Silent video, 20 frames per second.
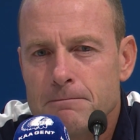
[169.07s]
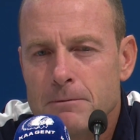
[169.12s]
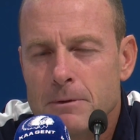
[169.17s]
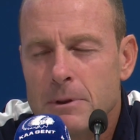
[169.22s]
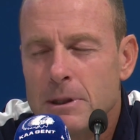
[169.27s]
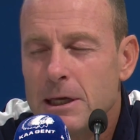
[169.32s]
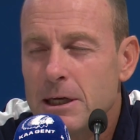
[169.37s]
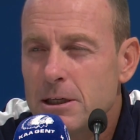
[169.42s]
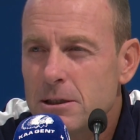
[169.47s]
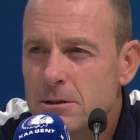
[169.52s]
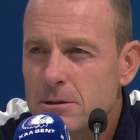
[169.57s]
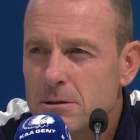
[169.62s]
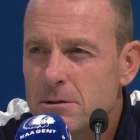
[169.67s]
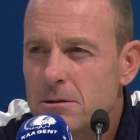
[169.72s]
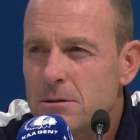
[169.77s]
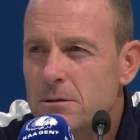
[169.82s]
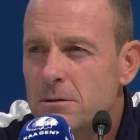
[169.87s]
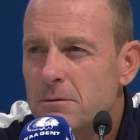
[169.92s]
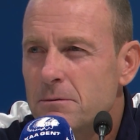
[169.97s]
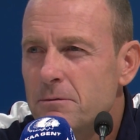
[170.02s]

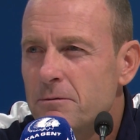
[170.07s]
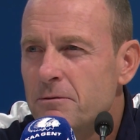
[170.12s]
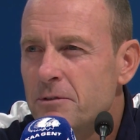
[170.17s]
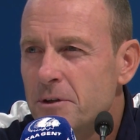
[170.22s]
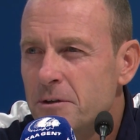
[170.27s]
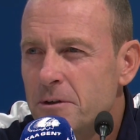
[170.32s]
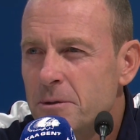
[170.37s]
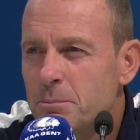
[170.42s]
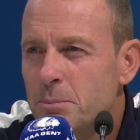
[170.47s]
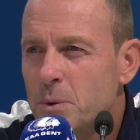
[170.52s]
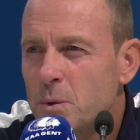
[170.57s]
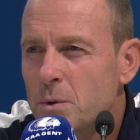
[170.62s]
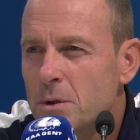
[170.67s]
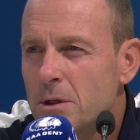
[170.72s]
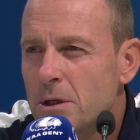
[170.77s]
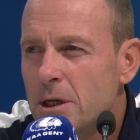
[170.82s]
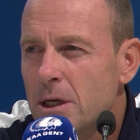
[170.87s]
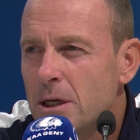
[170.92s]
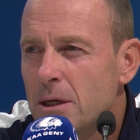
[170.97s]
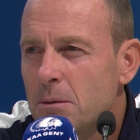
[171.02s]
Next very
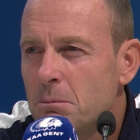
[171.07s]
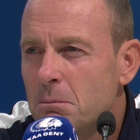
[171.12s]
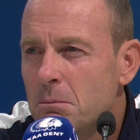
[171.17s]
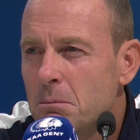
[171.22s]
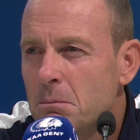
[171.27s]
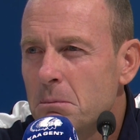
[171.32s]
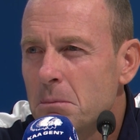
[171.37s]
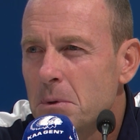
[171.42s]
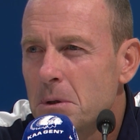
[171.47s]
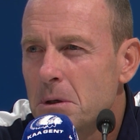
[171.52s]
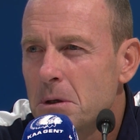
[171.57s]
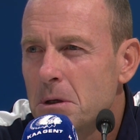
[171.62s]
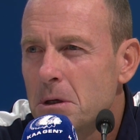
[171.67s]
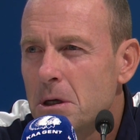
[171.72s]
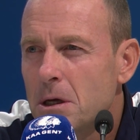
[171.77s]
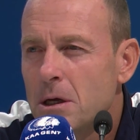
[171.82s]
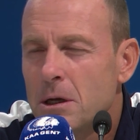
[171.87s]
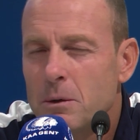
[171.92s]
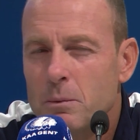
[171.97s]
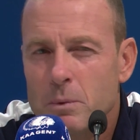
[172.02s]
important game,
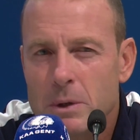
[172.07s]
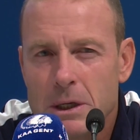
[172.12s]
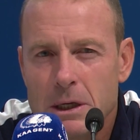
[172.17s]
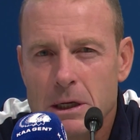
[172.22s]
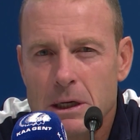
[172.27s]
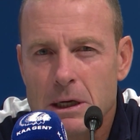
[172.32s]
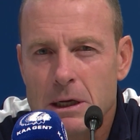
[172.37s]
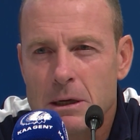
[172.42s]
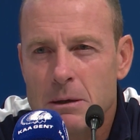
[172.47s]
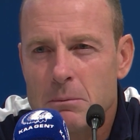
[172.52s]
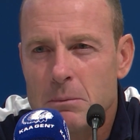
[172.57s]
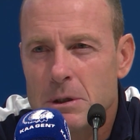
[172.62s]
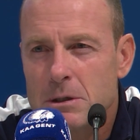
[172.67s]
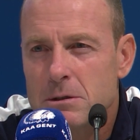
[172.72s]
an away game.